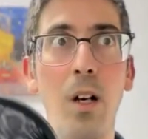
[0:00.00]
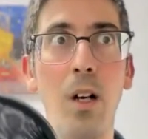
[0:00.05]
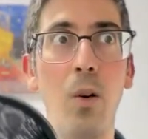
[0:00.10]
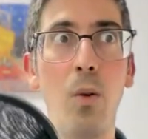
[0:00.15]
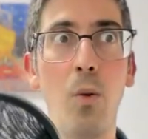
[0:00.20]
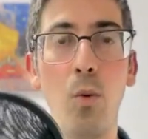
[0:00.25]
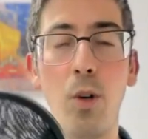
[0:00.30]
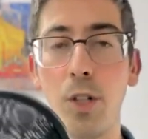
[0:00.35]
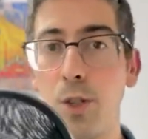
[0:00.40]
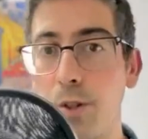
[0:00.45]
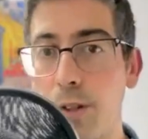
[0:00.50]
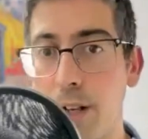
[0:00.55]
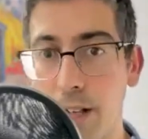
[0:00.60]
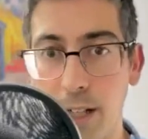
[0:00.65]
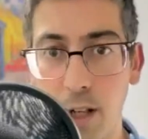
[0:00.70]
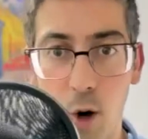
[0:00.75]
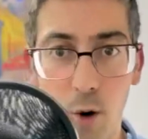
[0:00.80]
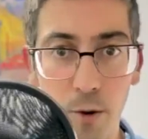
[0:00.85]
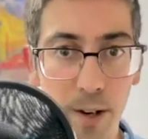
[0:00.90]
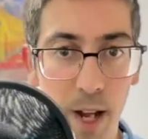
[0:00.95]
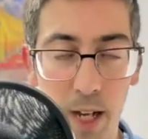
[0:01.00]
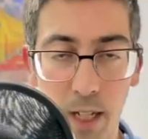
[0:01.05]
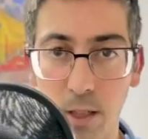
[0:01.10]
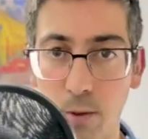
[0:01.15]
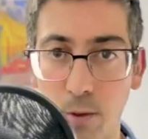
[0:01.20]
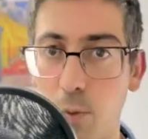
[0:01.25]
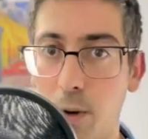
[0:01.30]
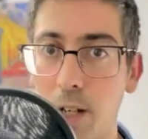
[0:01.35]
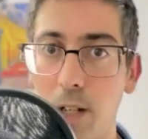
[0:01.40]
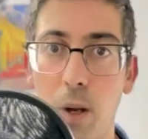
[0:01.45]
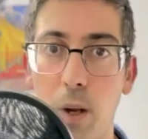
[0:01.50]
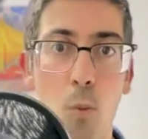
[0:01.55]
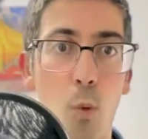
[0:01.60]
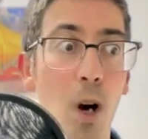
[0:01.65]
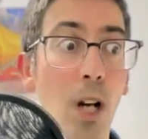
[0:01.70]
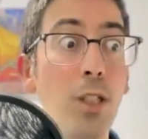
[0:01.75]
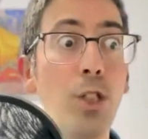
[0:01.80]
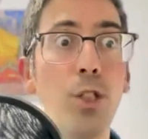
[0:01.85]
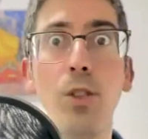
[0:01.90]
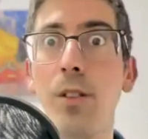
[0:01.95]
where should I go next?
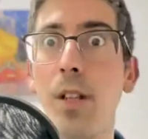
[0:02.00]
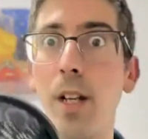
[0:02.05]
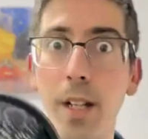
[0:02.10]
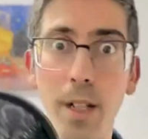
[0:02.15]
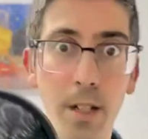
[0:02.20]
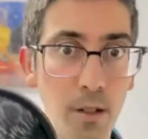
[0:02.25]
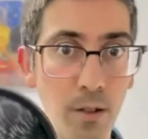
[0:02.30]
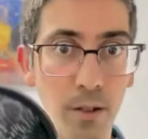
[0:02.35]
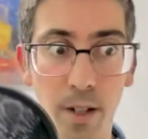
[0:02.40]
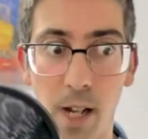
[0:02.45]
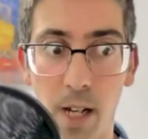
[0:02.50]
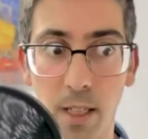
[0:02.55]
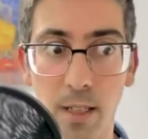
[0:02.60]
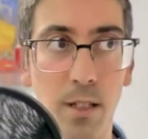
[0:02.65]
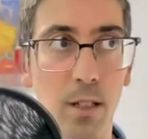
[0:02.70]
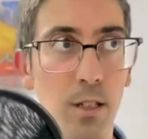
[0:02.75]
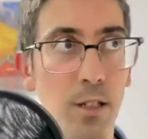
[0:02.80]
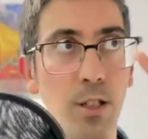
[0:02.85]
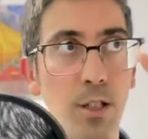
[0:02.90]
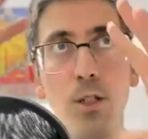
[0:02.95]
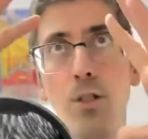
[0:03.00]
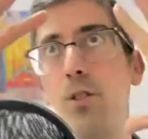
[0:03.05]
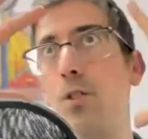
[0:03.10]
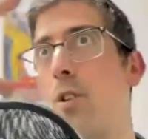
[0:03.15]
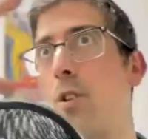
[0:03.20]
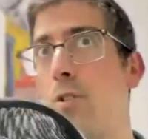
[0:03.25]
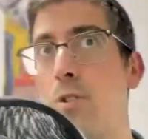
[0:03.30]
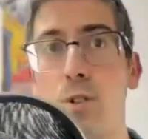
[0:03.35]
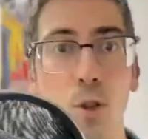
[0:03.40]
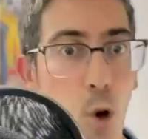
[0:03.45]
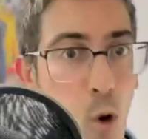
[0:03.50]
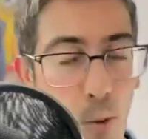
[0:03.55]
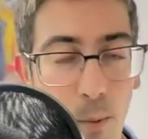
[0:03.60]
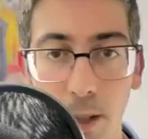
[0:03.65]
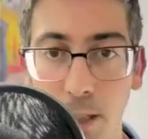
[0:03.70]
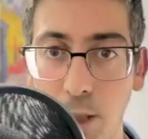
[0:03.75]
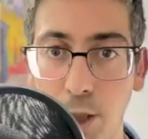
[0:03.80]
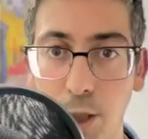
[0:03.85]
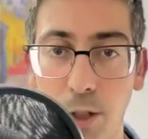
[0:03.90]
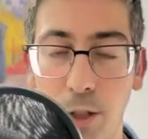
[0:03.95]
What should I do next? There's so
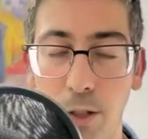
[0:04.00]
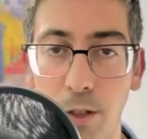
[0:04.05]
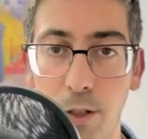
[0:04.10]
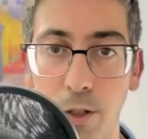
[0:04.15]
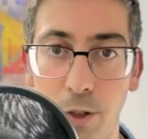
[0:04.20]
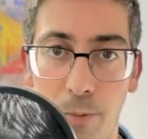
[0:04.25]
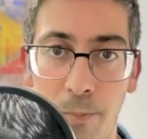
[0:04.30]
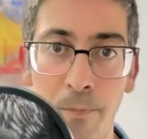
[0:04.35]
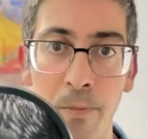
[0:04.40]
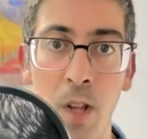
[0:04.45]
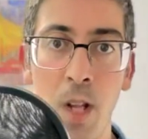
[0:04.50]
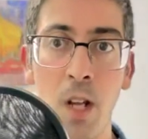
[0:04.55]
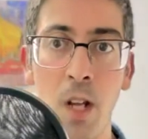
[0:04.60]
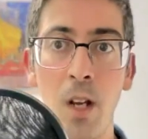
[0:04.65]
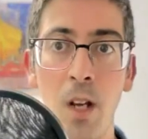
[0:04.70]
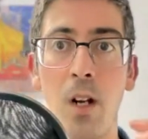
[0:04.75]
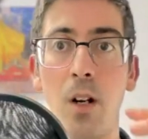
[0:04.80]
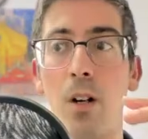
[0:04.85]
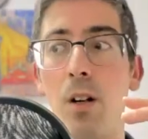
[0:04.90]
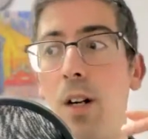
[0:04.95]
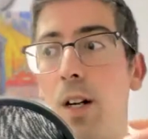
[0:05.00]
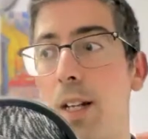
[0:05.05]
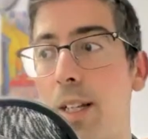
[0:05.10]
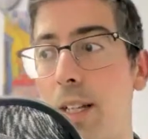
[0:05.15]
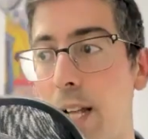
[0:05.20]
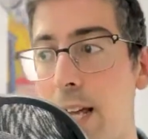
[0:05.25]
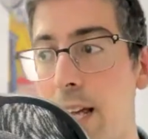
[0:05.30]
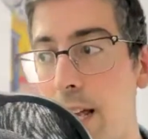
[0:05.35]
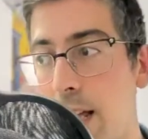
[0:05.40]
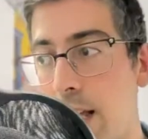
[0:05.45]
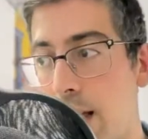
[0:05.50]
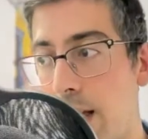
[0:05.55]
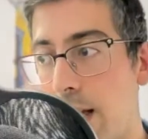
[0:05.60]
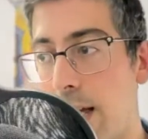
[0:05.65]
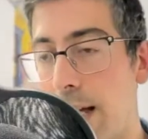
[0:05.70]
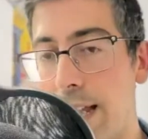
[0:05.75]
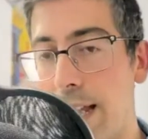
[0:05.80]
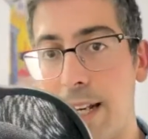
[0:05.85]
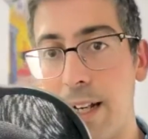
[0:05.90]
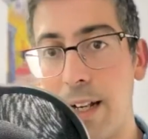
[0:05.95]
much to do, right?
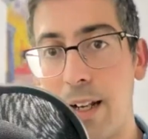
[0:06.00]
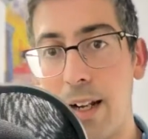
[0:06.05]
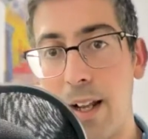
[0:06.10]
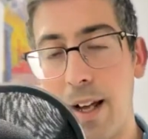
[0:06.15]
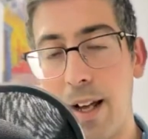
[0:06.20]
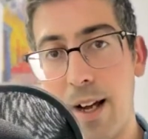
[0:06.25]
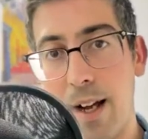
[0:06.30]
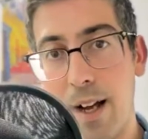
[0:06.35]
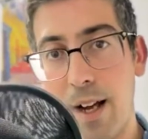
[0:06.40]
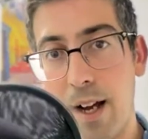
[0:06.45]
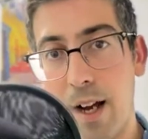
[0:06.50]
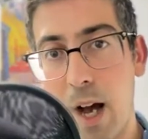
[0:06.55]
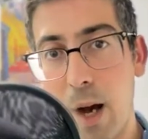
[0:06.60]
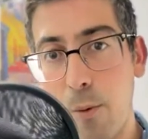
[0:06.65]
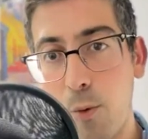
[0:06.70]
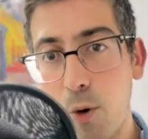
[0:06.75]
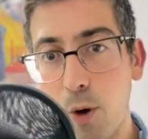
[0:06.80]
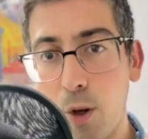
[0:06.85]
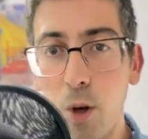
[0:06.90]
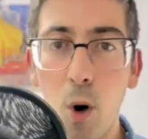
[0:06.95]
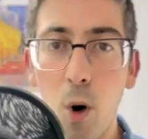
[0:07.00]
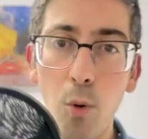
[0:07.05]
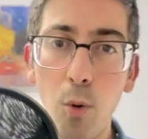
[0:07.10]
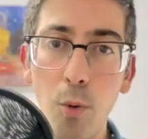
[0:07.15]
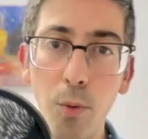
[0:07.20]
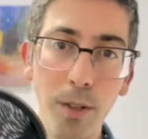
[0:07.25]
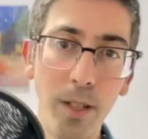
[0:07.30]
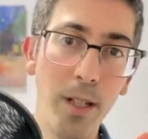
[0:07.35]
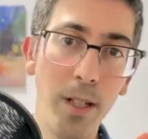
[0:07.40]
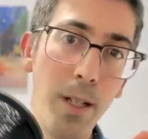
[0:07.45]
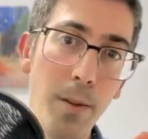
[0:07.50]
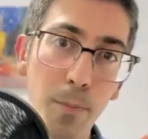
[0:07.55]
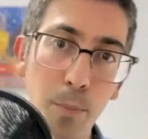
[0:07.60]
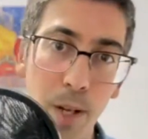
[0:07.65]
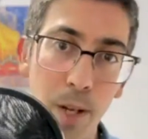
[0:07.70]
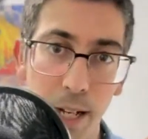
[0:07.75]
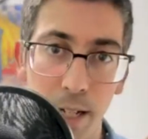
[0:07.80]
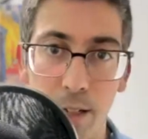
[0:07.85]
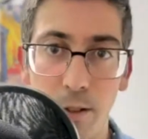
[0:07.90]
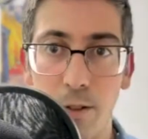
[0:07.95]
And I will go deep
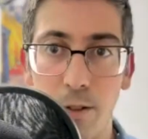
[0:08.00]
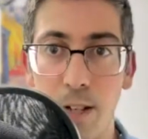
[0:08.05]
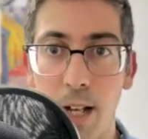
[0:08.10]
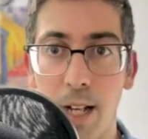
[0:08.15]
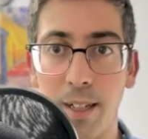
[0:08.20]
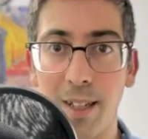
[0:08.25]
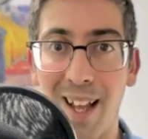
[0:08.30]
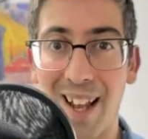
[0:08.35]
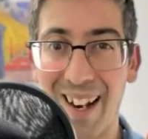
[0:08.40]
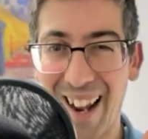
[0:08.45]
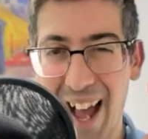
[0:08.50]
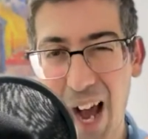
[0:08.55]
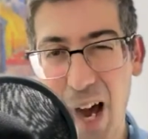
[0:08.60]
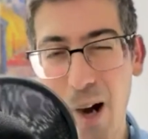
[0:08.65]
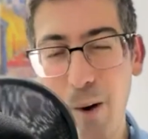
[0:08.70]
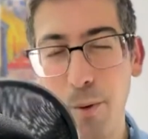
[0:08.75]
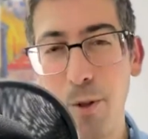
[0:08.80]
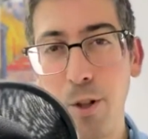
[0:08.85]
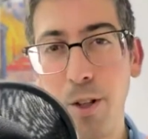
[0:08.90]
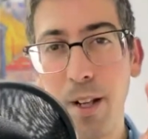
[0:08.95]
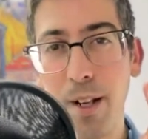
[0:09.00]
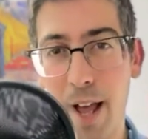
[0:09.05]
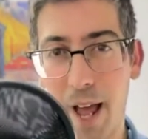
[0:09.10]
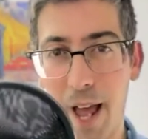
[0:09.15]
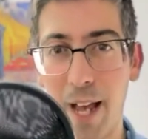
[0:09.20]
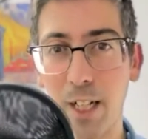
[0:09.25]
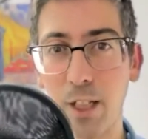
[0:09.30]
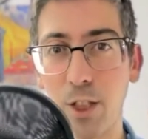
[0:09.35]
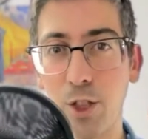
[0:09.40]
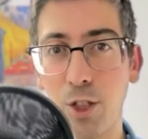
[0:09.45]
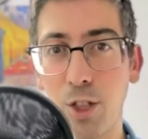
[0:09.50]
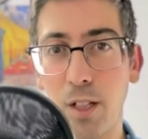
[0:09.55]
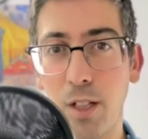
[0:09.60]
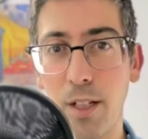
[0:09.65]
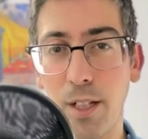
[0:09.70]
into that and how you can actually